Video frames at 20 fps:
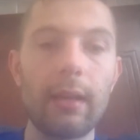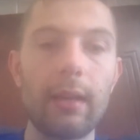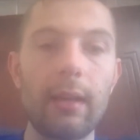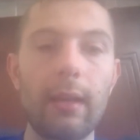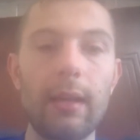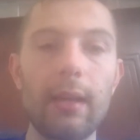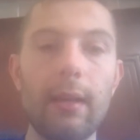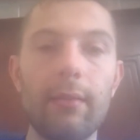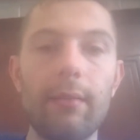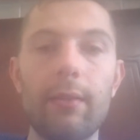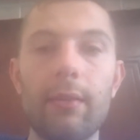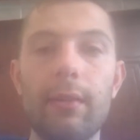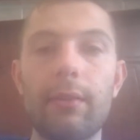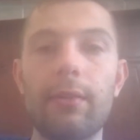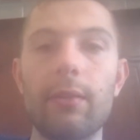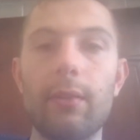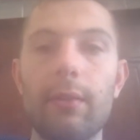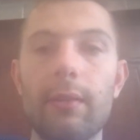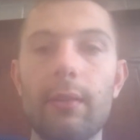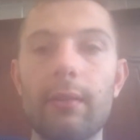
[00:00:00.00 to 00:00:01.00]

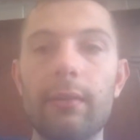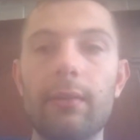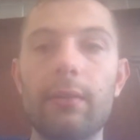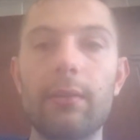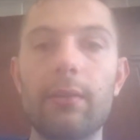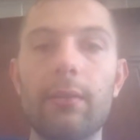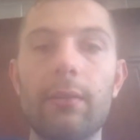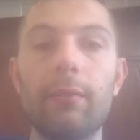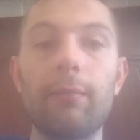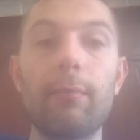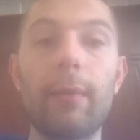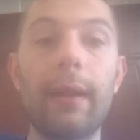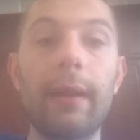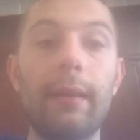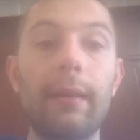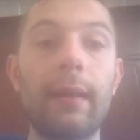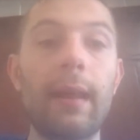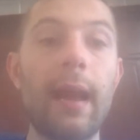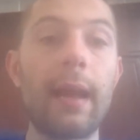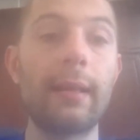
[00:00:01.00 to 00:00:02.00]
doing good. My
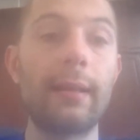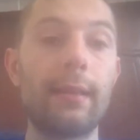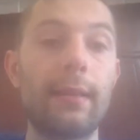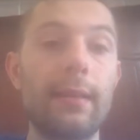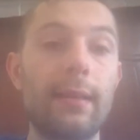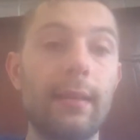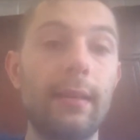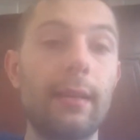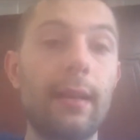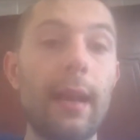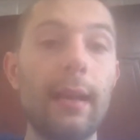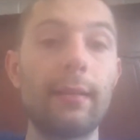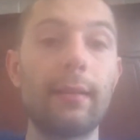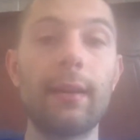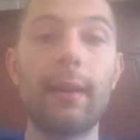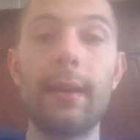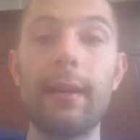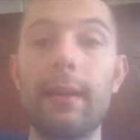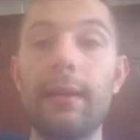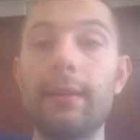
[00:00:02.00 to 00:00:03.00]

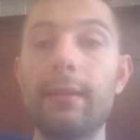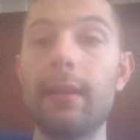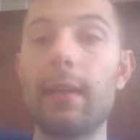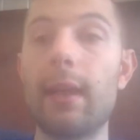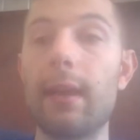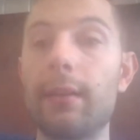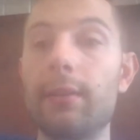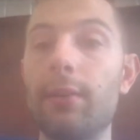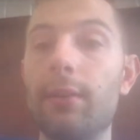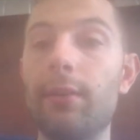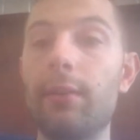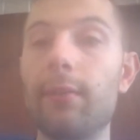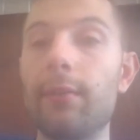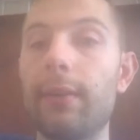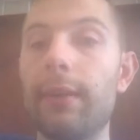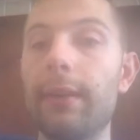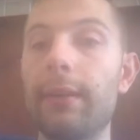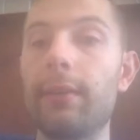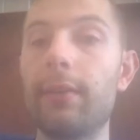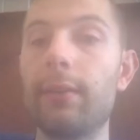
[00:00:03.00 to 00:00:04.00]
cacti are doing
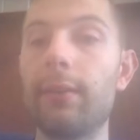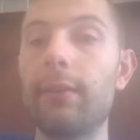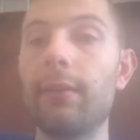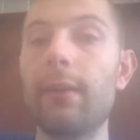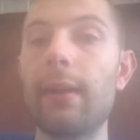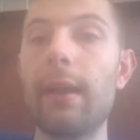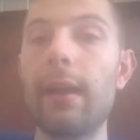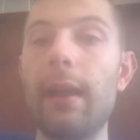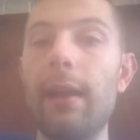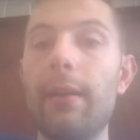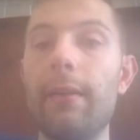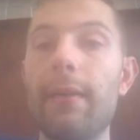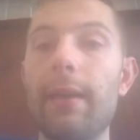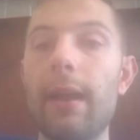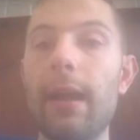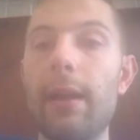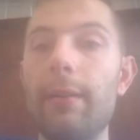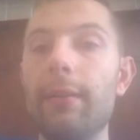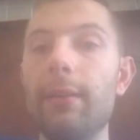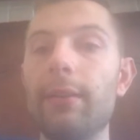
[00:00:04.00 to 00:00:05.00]
great too.
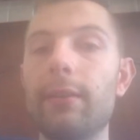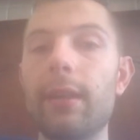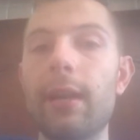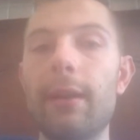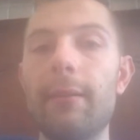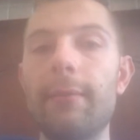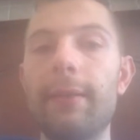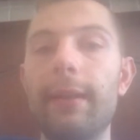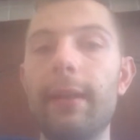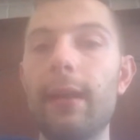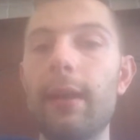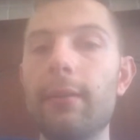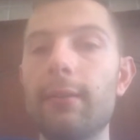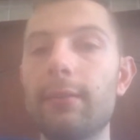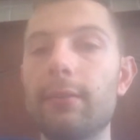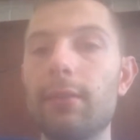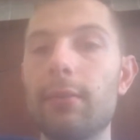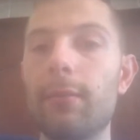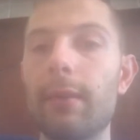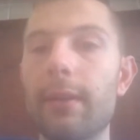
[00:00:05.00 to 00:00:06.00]
How are you, Tommy? How's
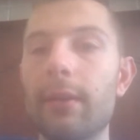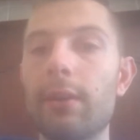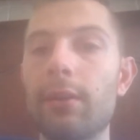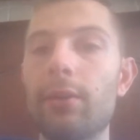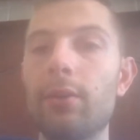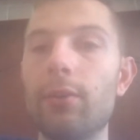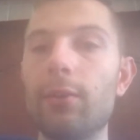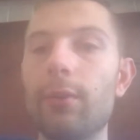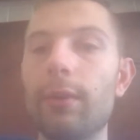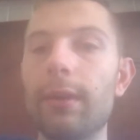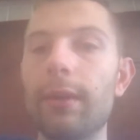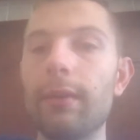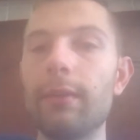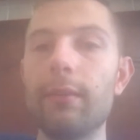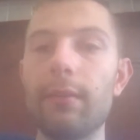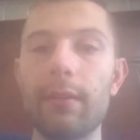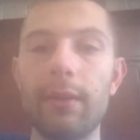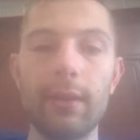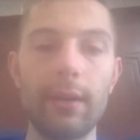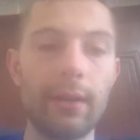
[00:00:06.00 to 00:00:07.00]
the weather doing?
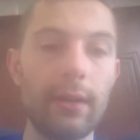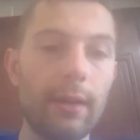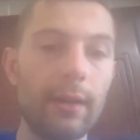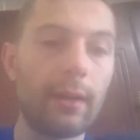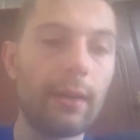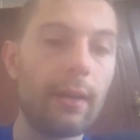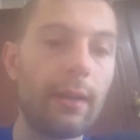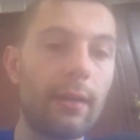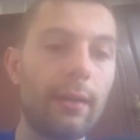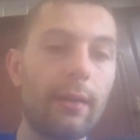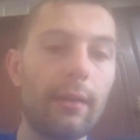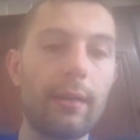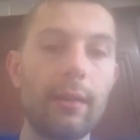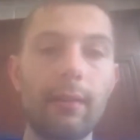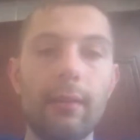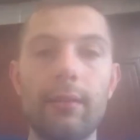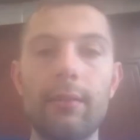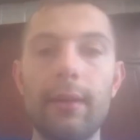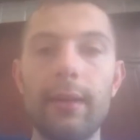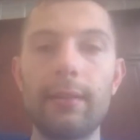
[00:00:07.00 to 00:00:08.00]

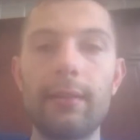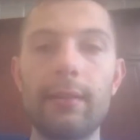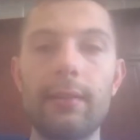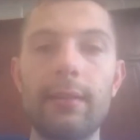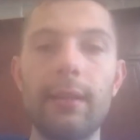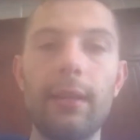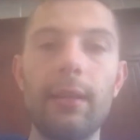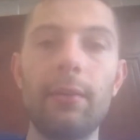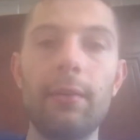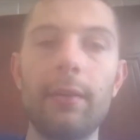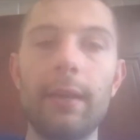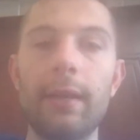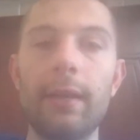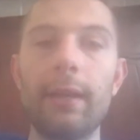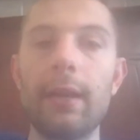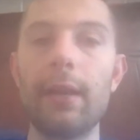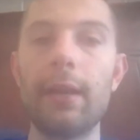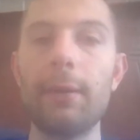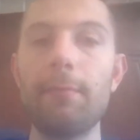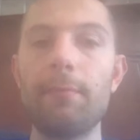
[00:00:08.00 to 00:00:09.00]
Great. See
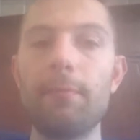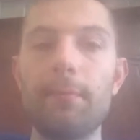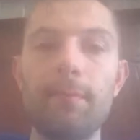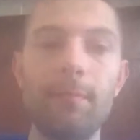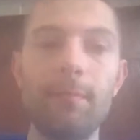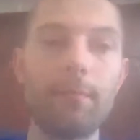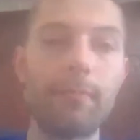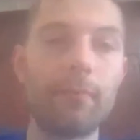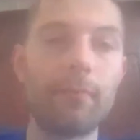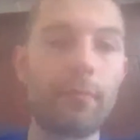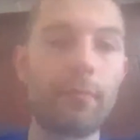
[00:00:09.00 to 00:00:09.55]
you in there.